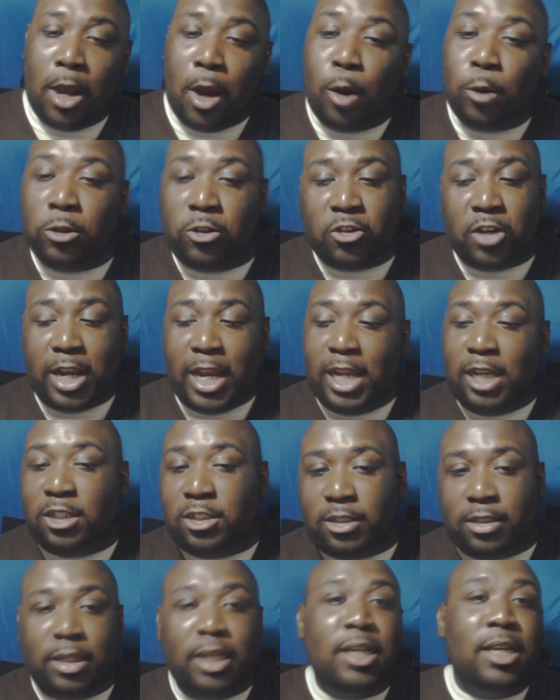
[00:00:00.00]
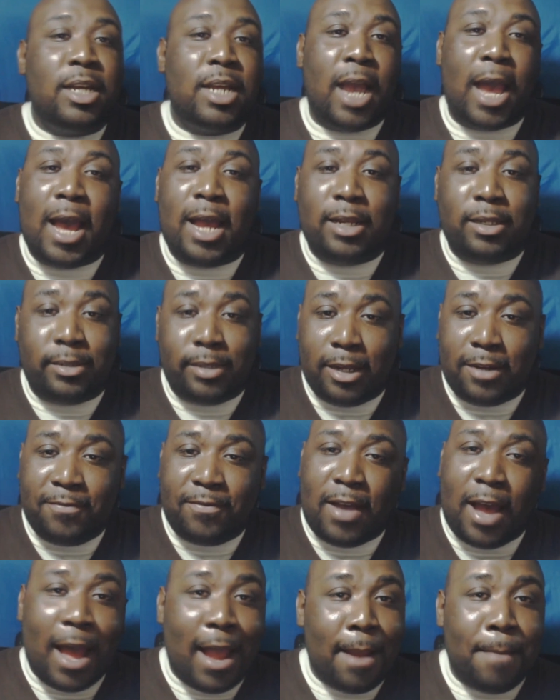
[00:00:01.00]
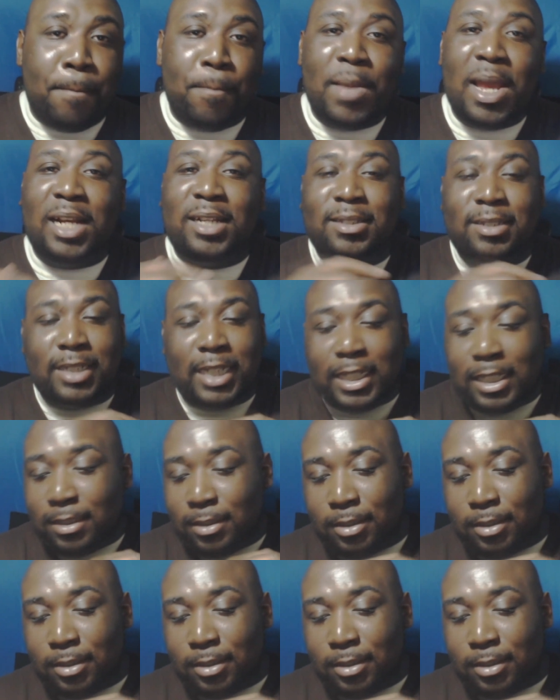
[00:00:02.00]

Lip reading: Ultra HD, high def, IMAX.